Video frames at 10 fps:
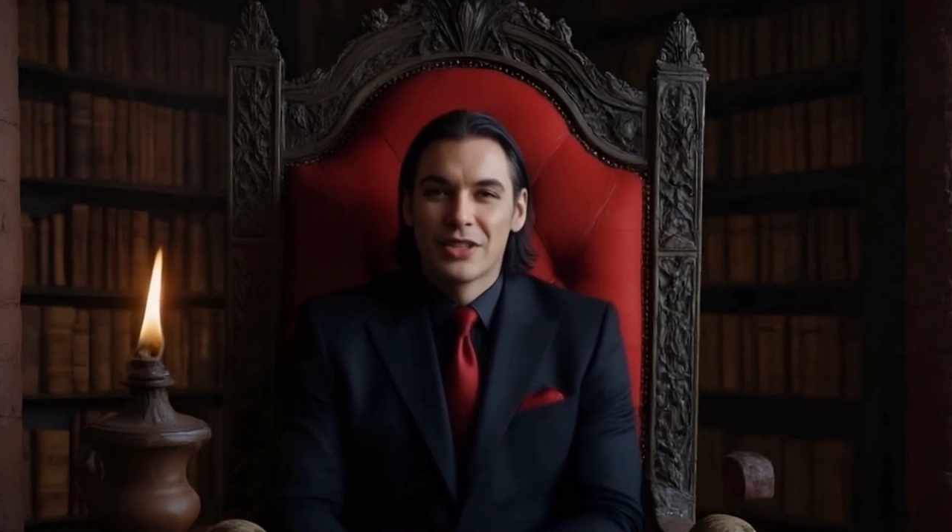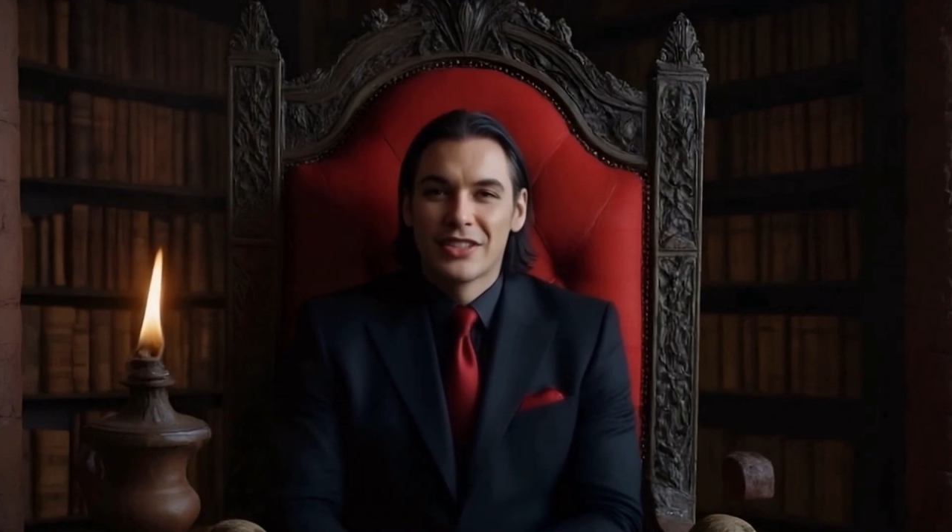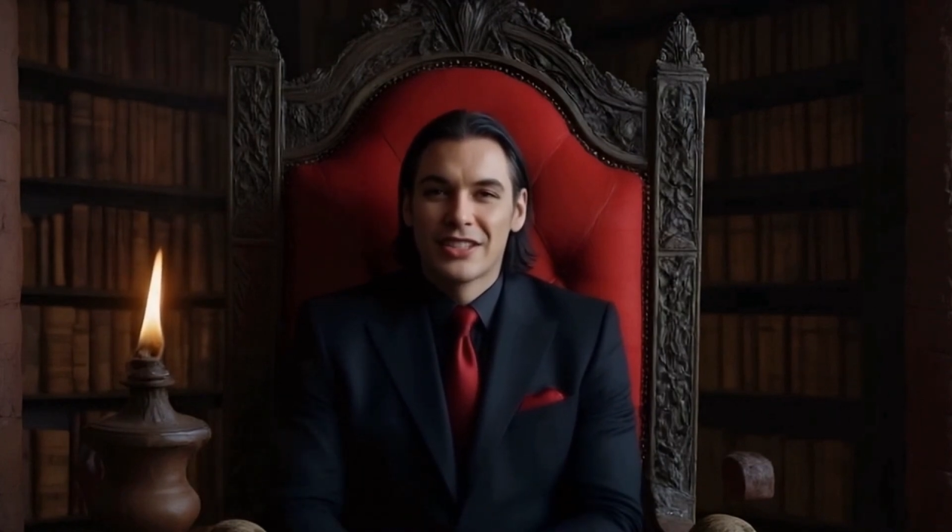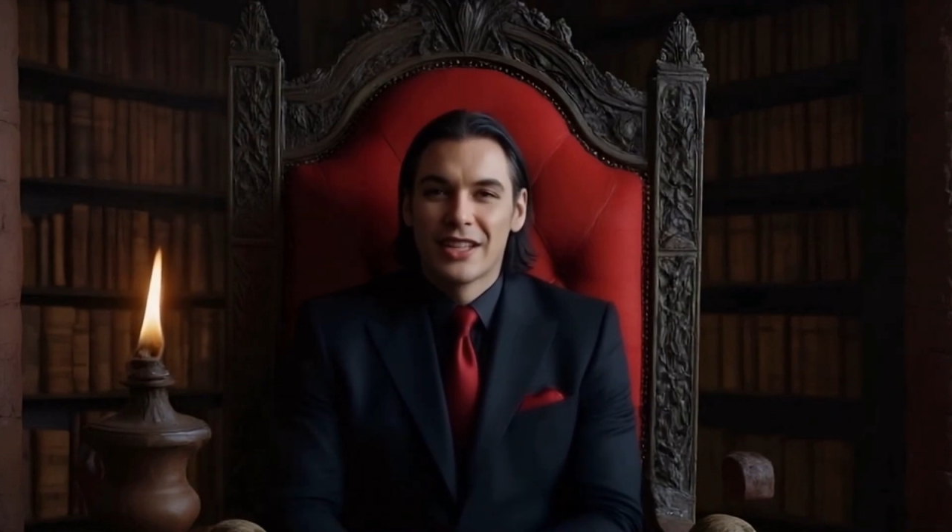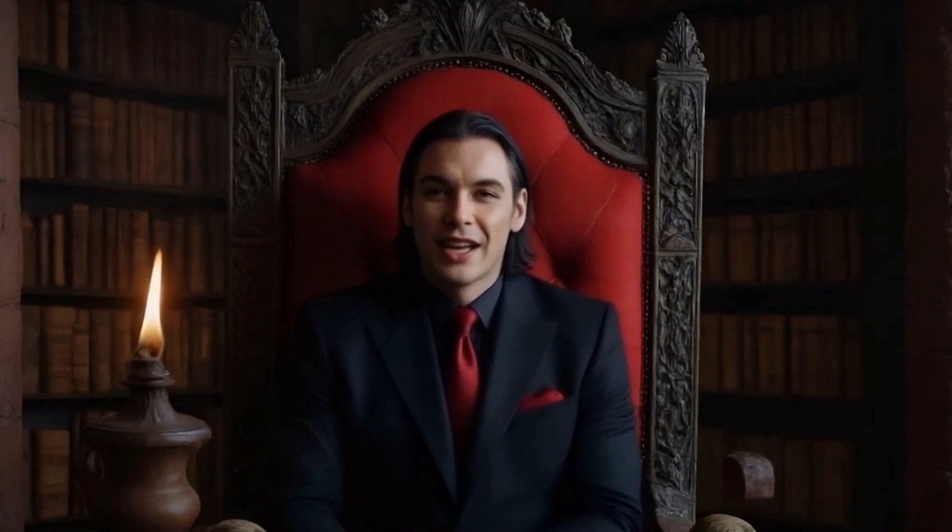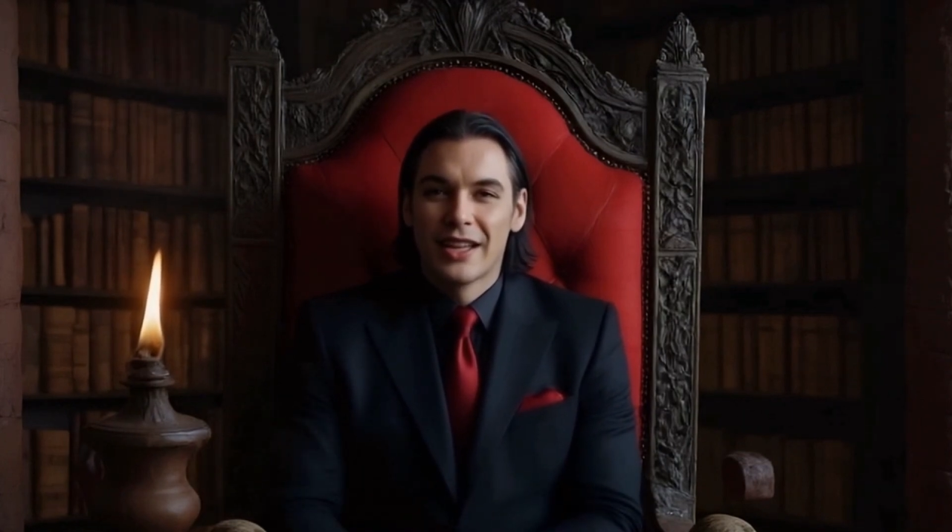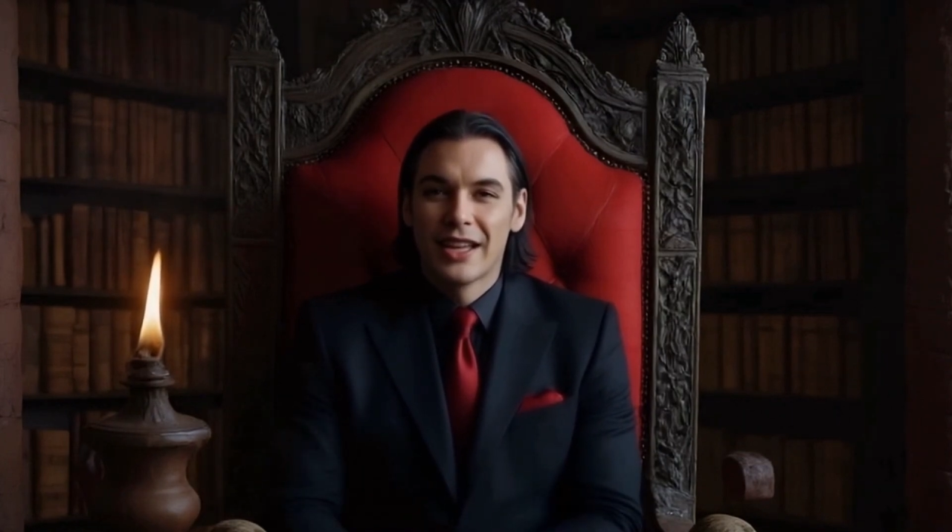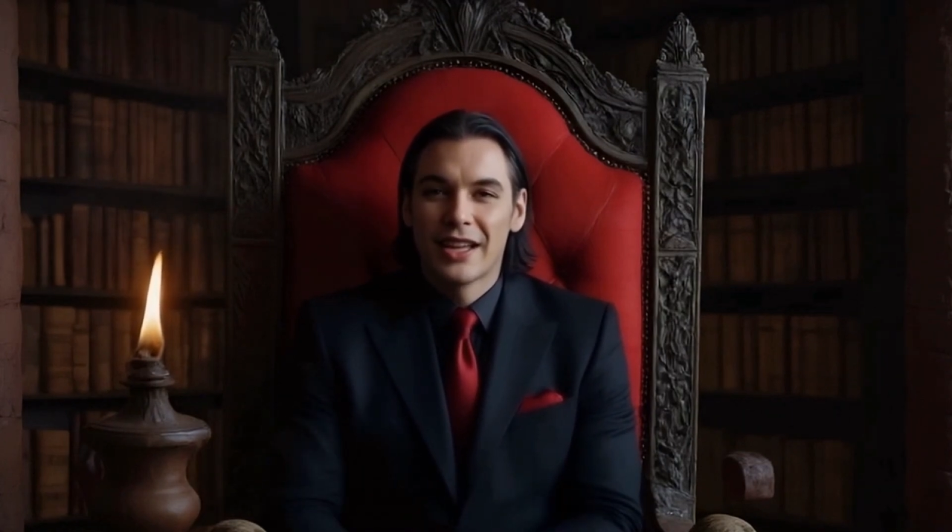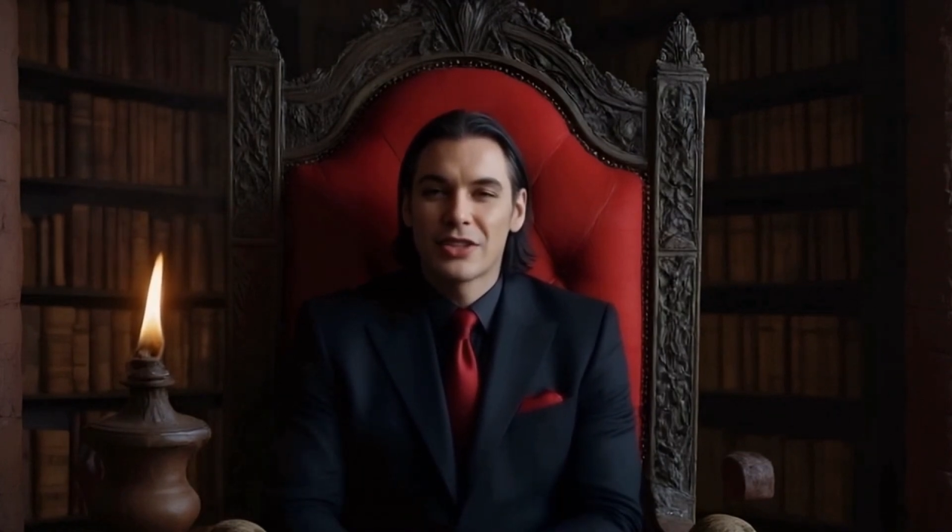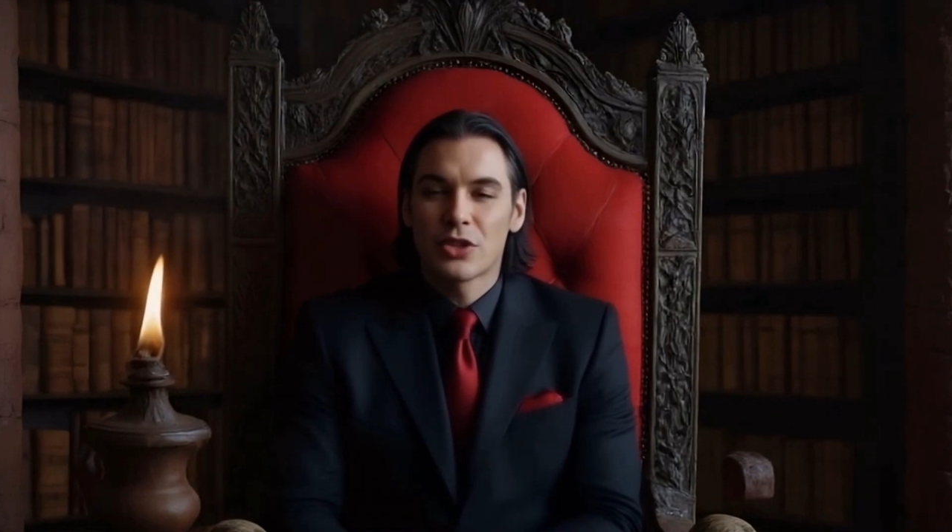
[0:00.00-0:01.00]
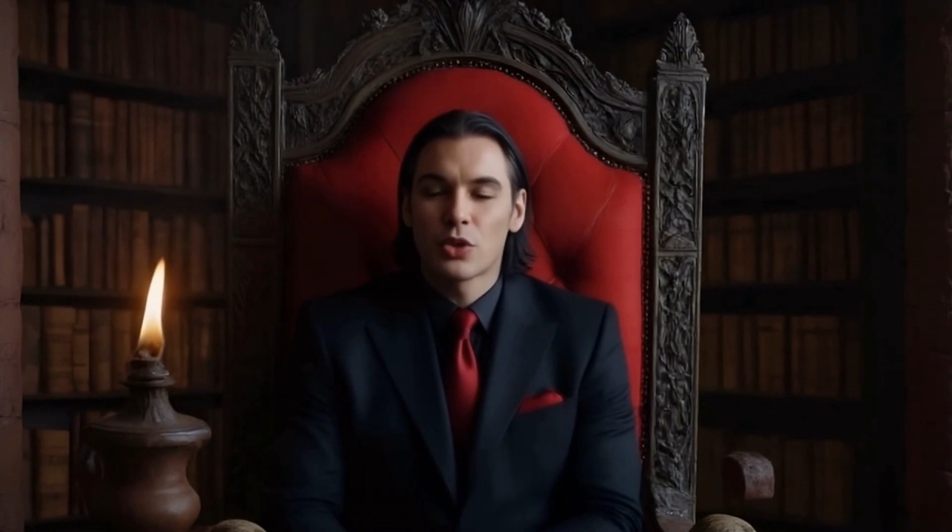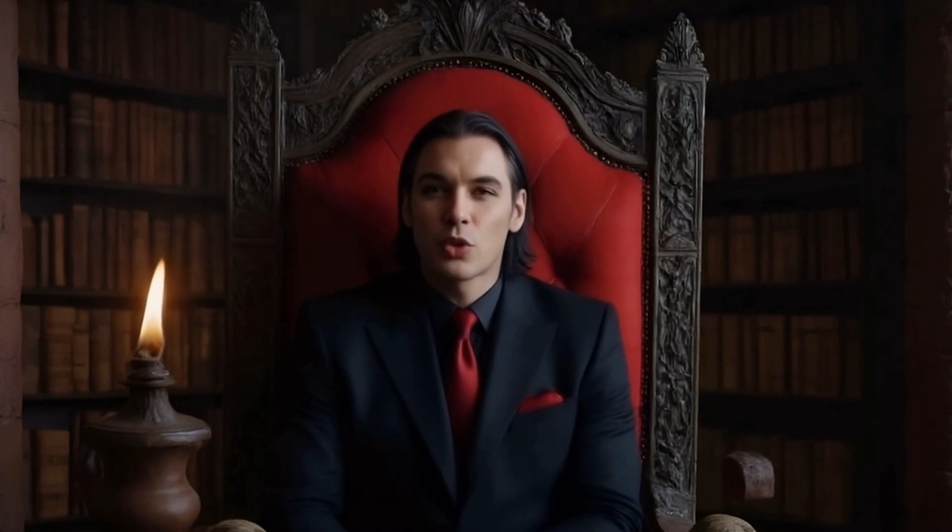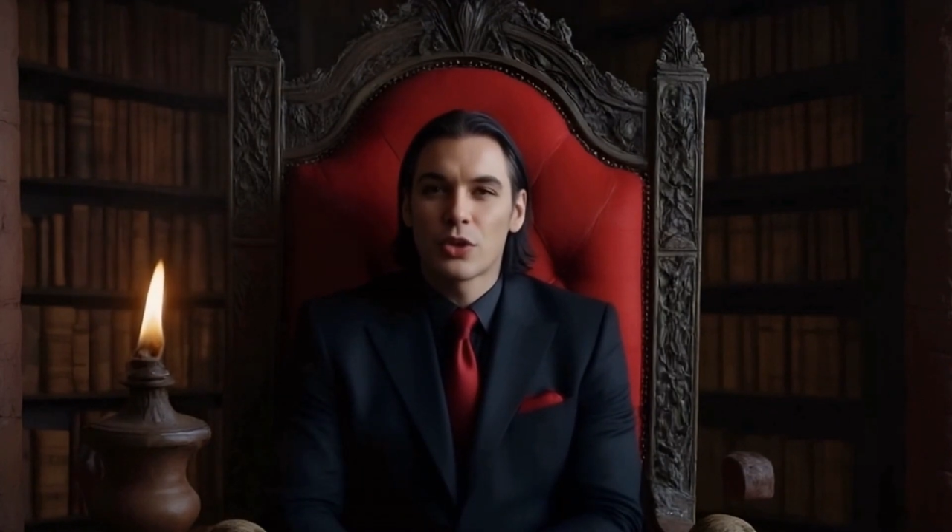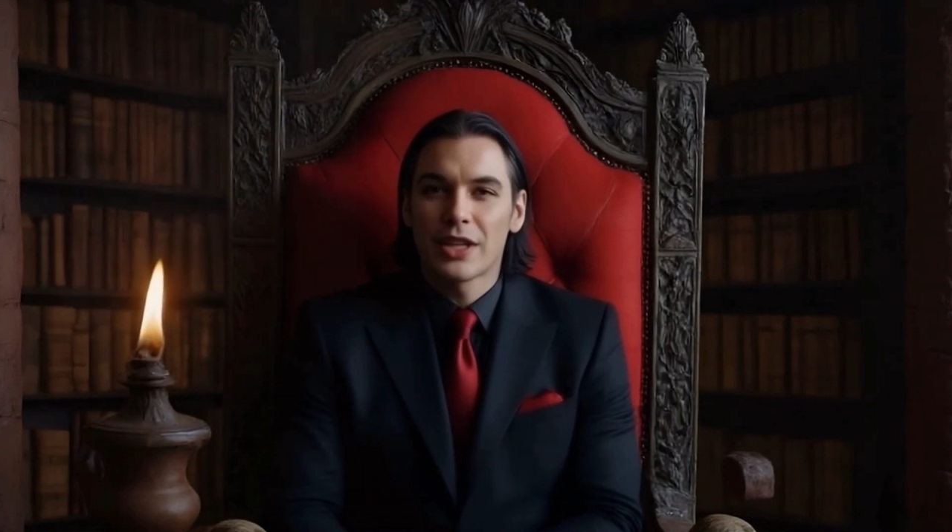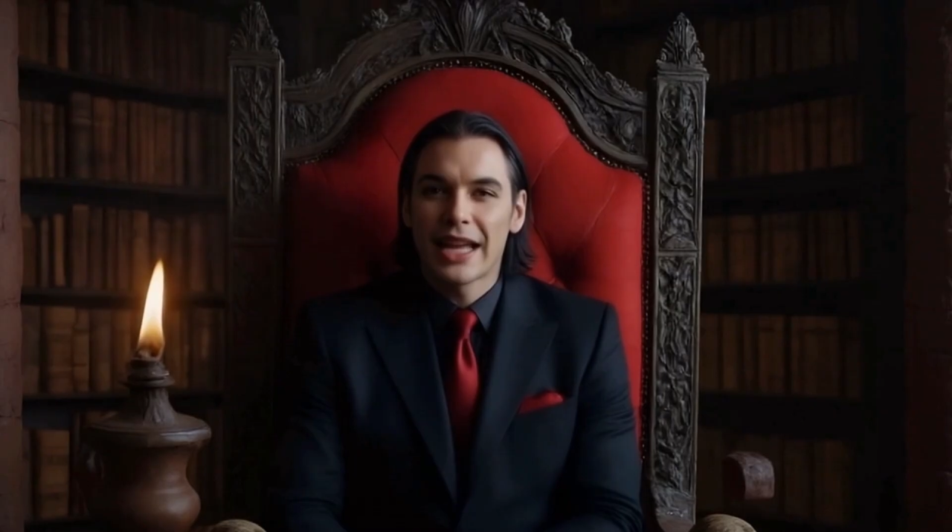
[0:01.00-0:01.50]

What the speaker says: society has stolen